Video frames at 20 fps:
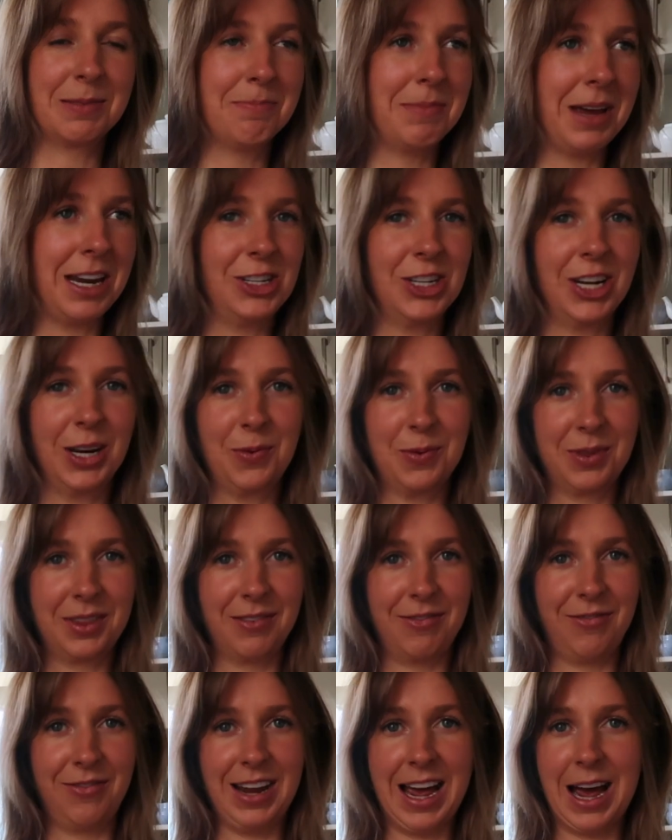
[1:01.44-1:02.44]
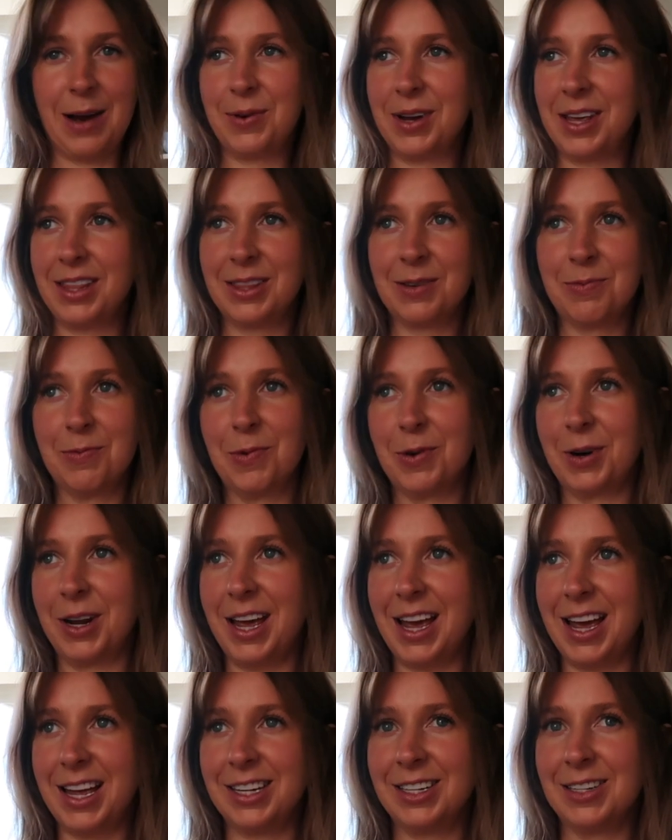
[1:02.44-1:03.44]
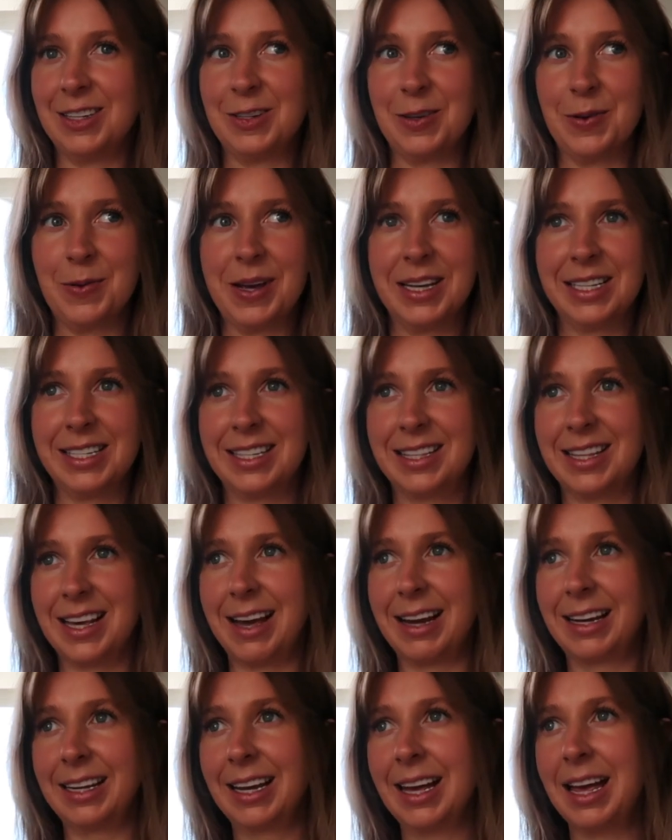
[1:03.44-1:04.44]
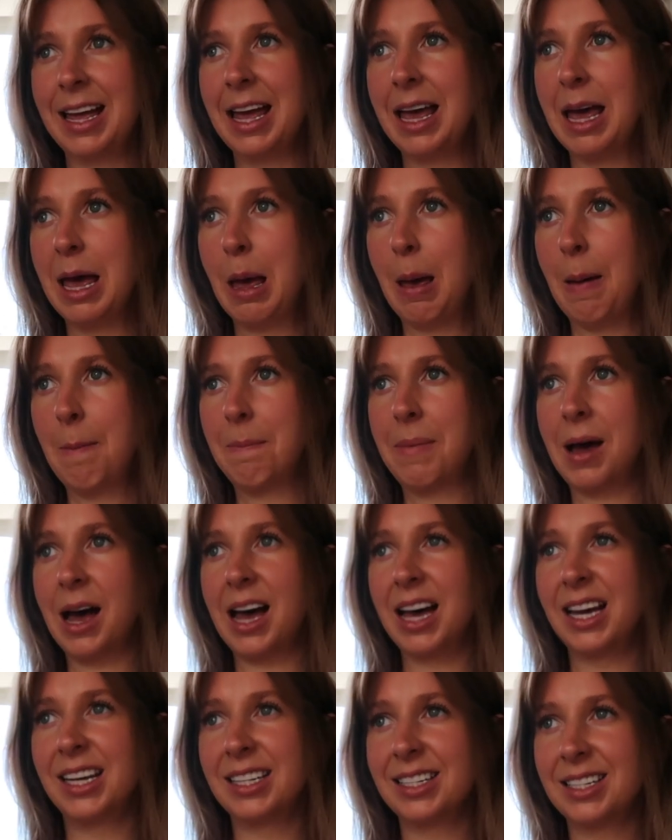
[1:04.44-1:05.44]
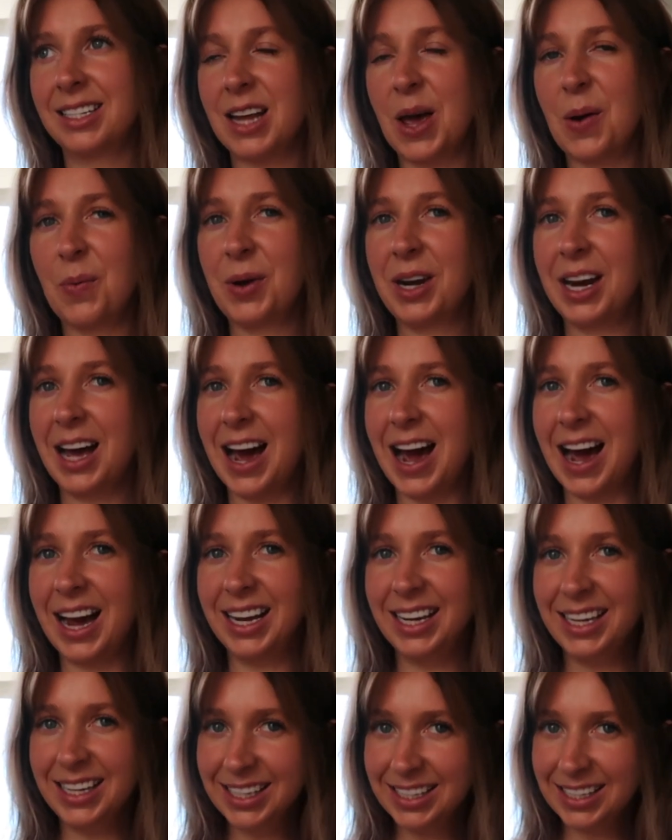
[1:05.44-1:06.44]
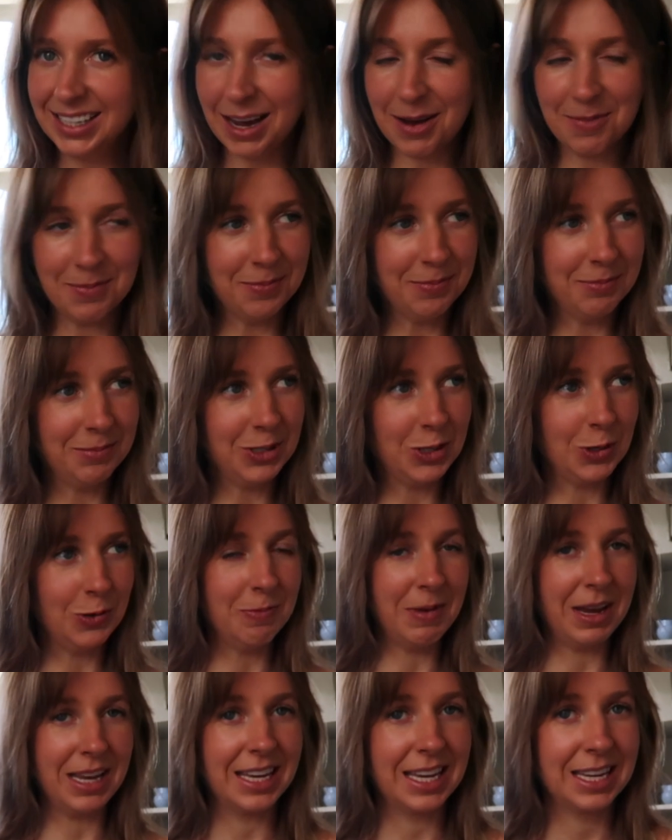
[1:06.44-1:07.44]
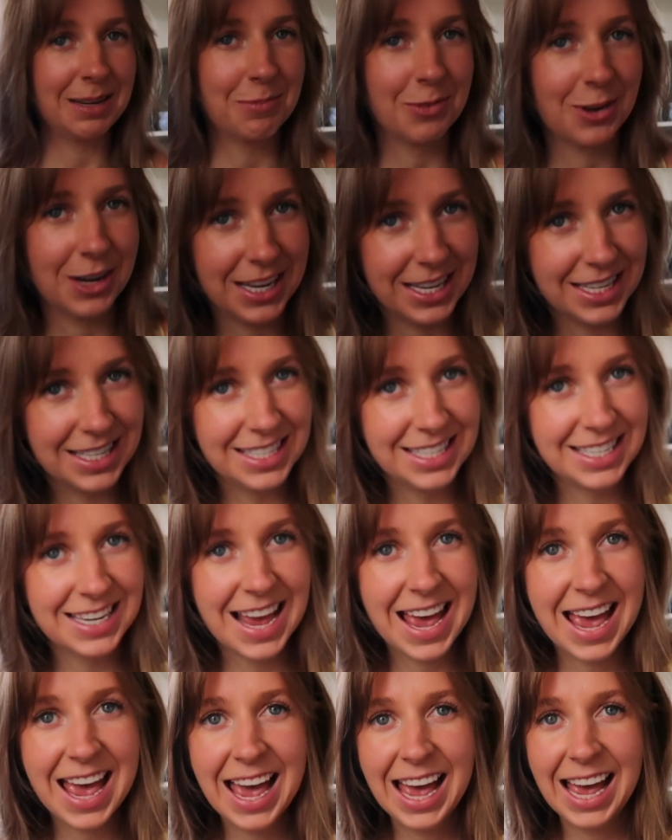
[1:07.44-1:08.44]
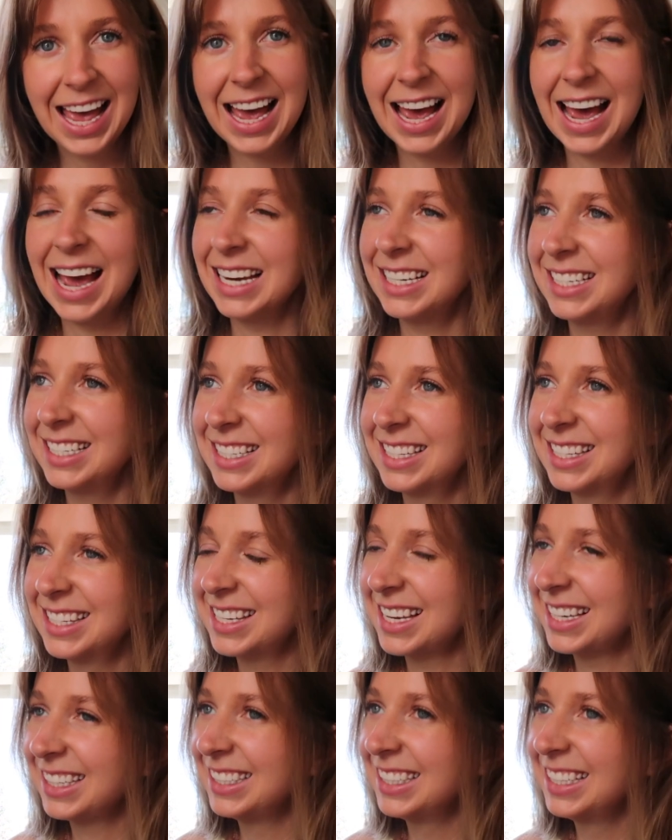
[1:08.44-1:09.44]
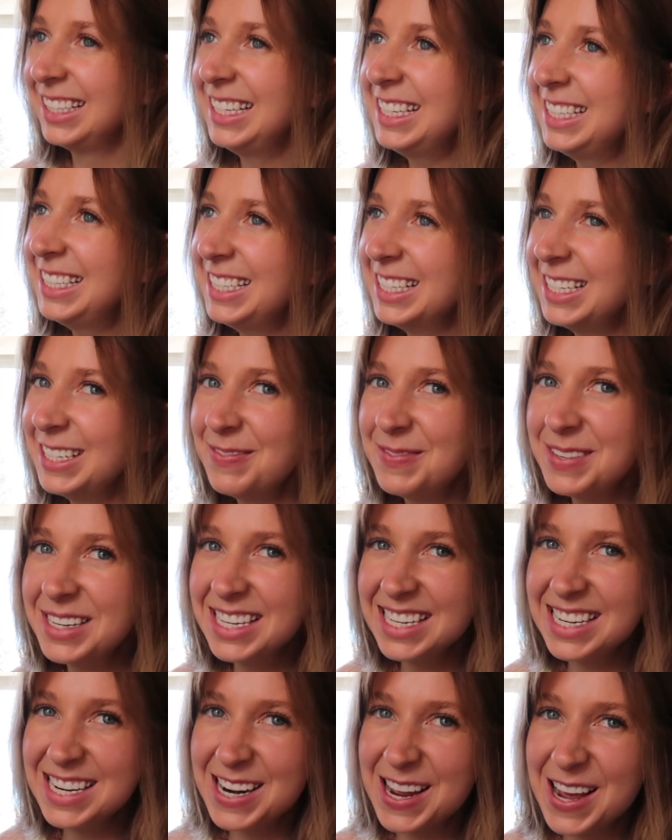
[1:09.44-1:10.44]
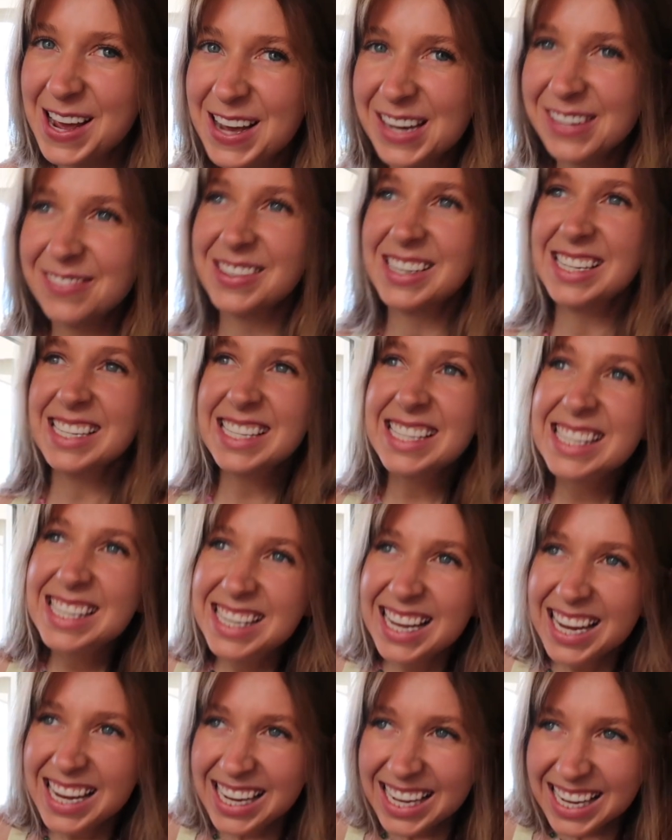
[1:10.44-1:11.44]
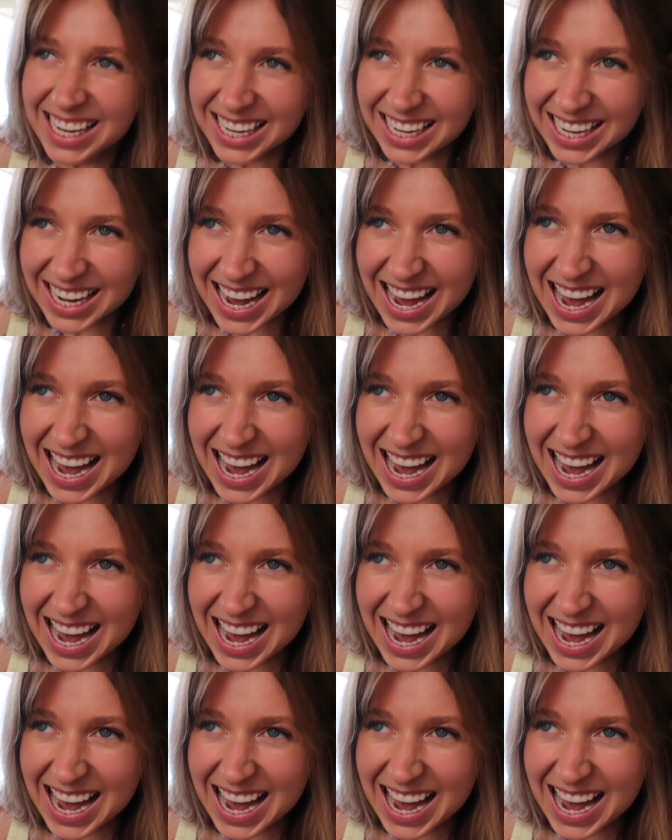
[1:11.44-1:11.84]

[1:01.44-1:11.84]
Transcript: magic with the flour and the water and do his thing. But when I come to making bread, I just get a little bit nervous. And